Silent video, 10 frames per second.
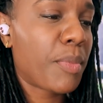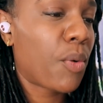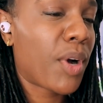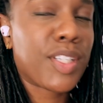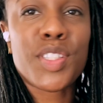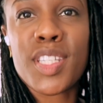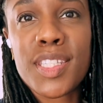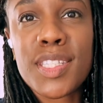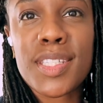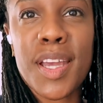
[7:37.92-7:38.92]
to my watch, it
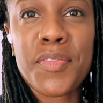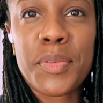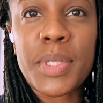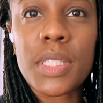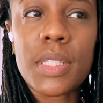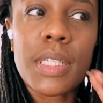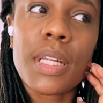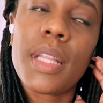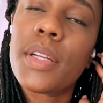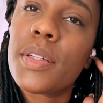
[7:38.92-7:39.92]
says it's time for me to
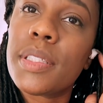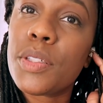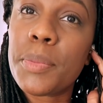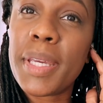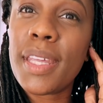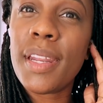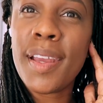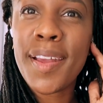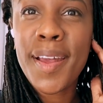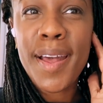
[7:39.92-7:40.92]
declutter a little bit.
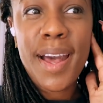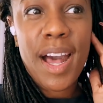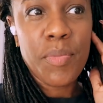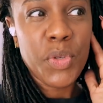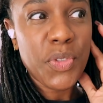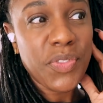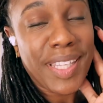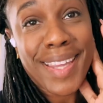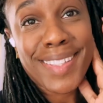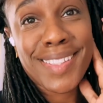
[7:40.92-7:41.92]
I
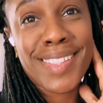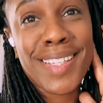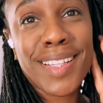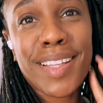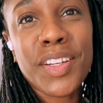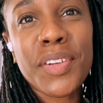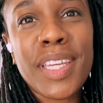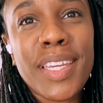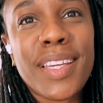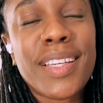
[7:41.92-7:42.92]
moved like
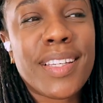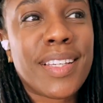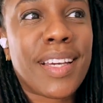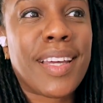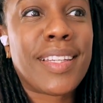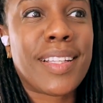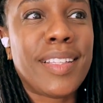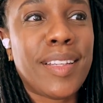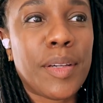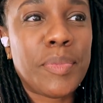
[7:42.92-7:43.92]
decluttering kind of
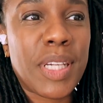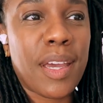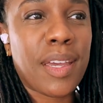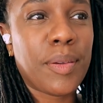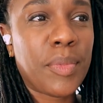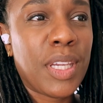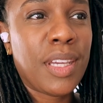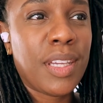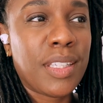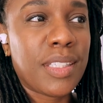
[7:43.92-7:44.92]
cleanup time
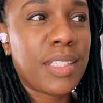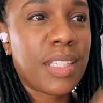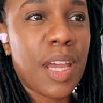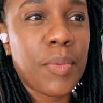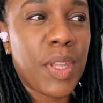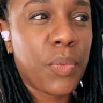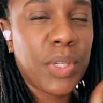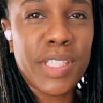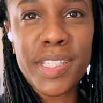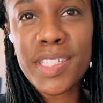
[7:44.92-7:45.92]
to the time that
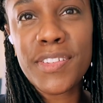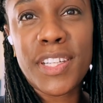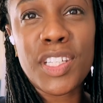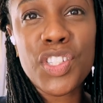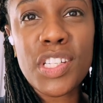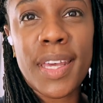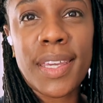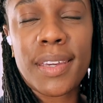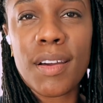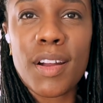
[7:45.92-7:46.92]
we just finished
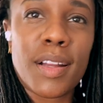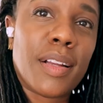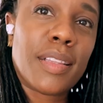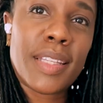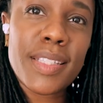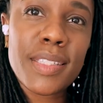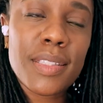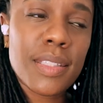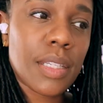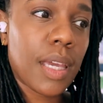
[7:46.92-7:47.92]
like our
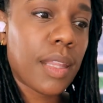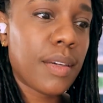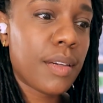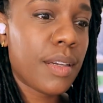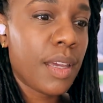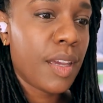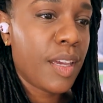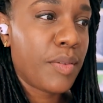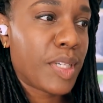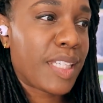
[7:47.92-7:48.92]
lessons together
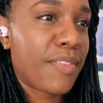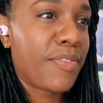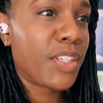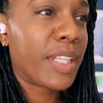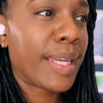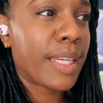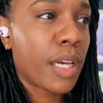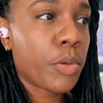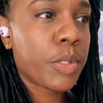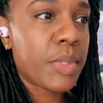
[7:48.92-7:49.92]
because I feel like it
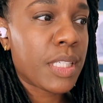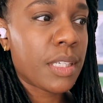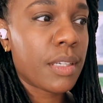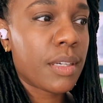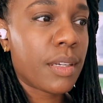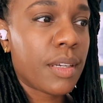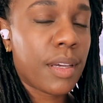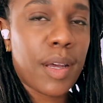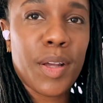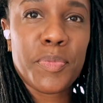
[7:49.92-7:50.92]
helps me to
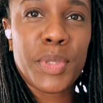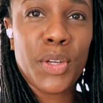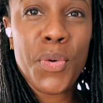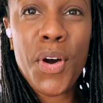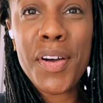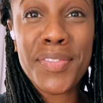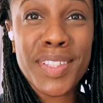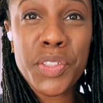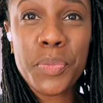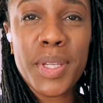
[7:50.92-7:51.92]
um, blow off
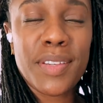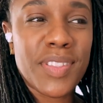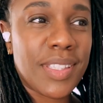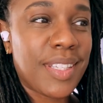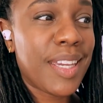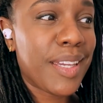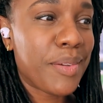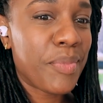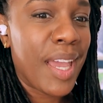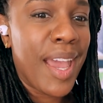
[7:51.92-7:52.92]
a little bit of
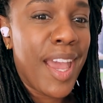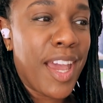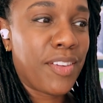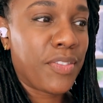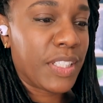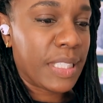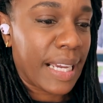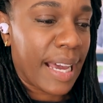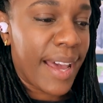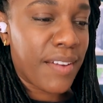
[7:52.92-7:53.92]
steam and feel
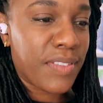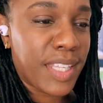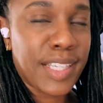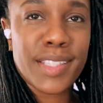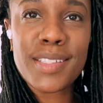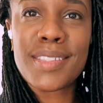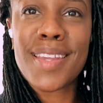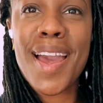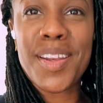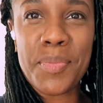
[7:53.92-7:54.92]
like I have things
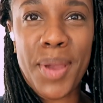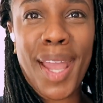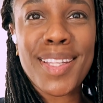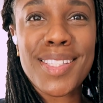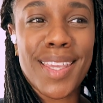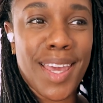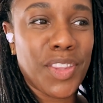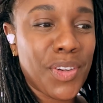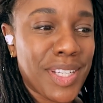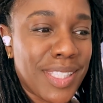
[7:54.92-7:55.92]
kind of back
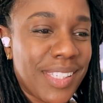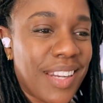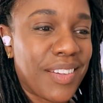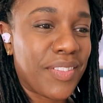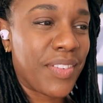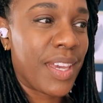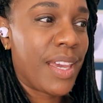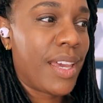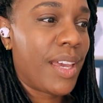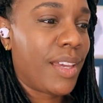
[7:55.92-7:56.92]
together instead of
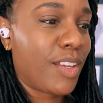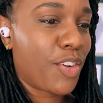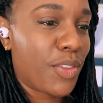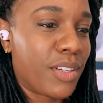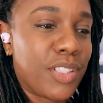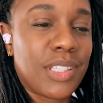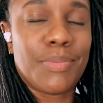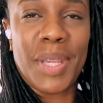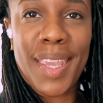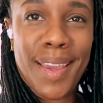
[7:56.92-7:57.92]
you know they're
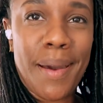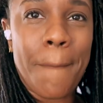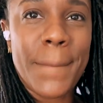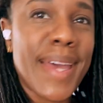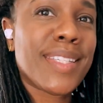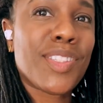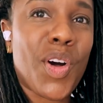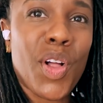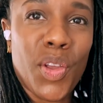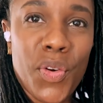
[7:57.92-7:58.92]
just being a mess all